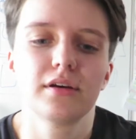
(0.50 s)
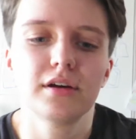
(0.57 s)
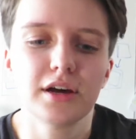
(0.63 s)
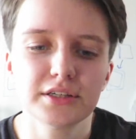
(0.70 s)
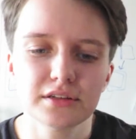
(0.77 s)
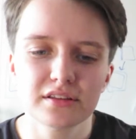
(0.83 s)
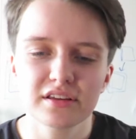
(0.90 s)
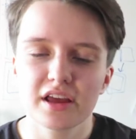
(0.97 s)
I
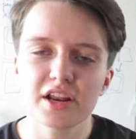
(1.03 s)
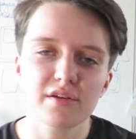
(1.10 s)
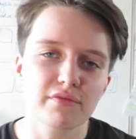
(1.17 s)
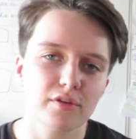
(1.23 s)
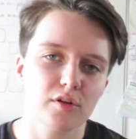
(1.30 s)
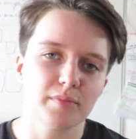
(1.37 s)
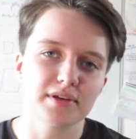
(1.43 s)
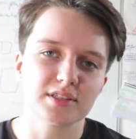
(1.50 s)
don't think any of
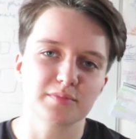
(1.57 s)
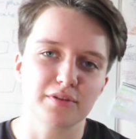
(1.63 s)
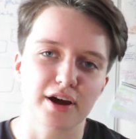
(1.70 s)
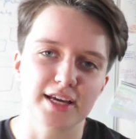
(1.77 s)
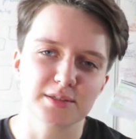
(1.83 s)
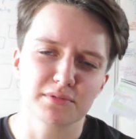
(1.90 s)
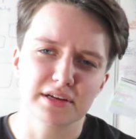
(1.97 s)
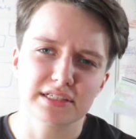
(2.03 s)
you will be
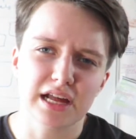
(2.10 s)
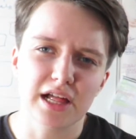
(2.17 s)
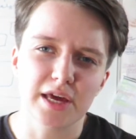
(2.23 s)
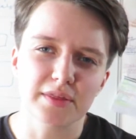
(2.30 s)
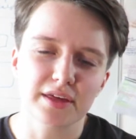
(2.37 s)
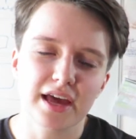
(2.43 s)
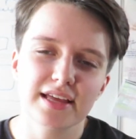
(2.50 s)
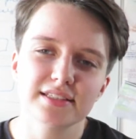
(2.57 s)
surprised when I tell
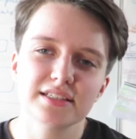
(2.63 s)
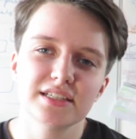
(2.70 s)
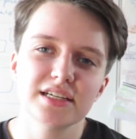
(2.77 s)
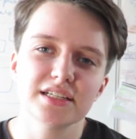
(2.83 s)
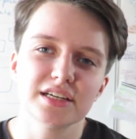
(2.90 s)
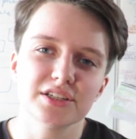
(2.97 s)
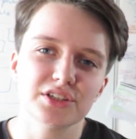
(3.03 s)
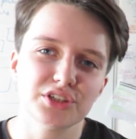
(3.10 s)
you that as a
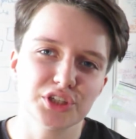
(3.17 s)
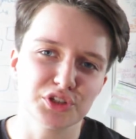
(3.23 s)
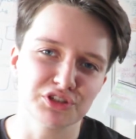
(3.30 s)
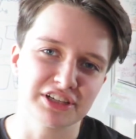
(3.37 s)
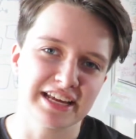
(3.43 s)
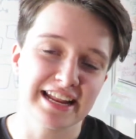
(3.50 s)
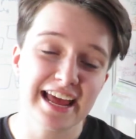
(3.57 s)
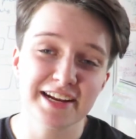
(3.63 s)
teenage
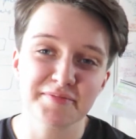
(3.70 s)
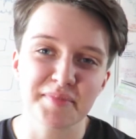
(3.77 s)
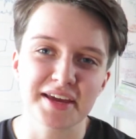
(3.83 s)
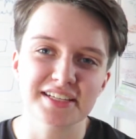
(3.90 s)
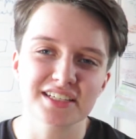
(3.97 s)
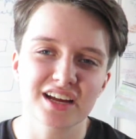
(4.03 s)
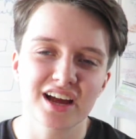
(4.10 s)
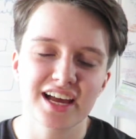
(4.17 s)
student and
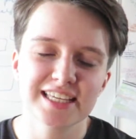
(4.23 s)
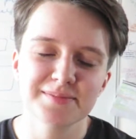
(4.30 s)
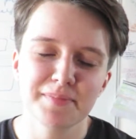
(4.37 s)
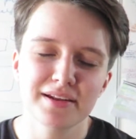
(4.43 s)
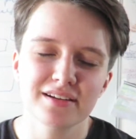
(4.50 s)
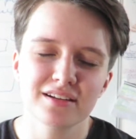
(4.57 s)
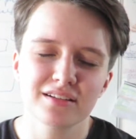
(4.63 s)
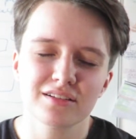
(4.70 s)
animator, I
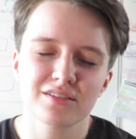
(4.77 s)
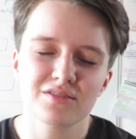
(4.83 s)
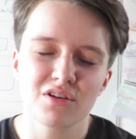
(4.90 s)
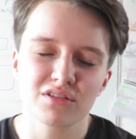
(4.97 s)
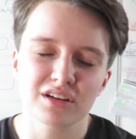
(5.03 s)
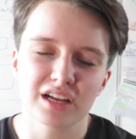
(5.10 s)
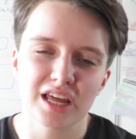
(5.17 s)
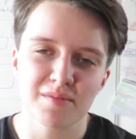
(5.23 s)
spend an
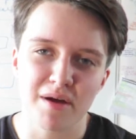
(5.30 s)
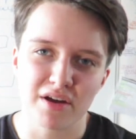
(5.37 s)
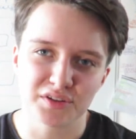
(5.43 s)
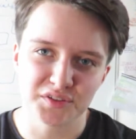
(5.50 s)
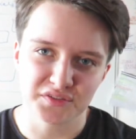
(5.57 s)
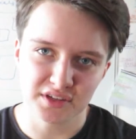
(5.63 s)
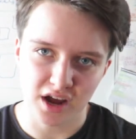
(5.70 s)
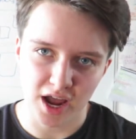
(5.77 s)
ungodly
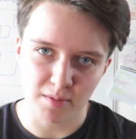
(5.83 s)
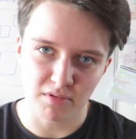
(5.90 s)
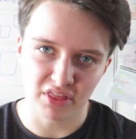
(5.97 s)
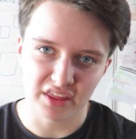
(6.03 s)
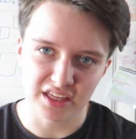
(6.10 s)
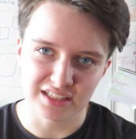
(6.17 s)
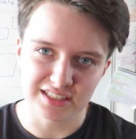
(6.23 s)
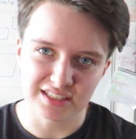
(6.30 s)
amount of time on
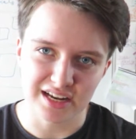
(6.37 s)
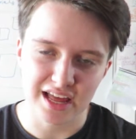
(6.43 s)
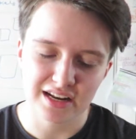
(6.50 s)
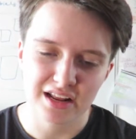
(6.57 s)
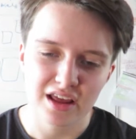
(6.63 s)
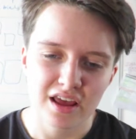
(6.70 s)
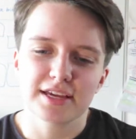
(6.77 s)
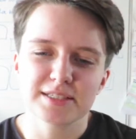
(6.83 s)
the internet.
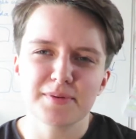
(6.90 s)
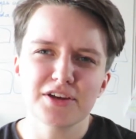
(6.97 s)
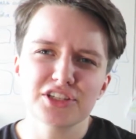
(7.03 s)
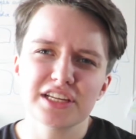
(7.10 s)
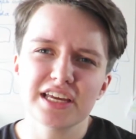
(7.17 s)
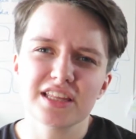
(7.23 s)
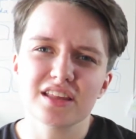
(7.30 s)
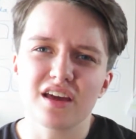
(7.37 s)

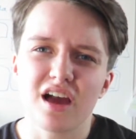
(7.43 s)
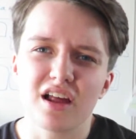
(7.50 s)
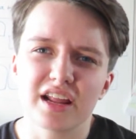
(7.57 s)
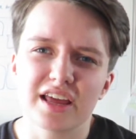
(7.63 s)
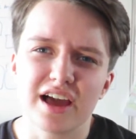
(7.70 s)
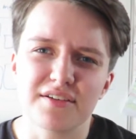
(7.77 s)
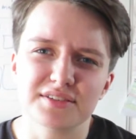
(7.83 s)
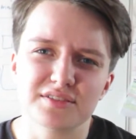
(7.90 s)
Especially in the
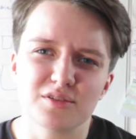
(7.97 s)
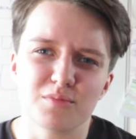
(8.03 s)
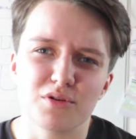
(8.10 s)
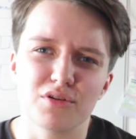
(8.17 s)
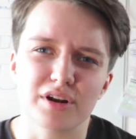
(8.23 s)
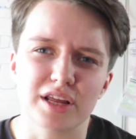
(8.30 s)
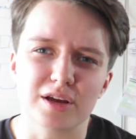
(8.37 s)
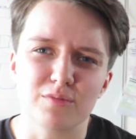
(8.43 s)
early hours of the
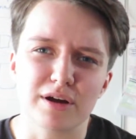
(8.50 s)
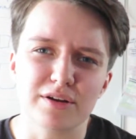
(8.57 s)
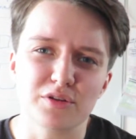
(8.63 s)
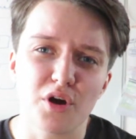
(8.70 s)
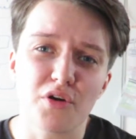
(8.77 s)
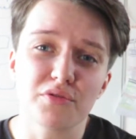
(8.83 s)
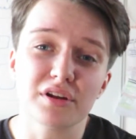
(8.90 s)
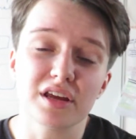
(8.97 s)
morning when
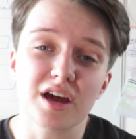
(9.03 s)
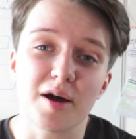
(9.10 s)
your only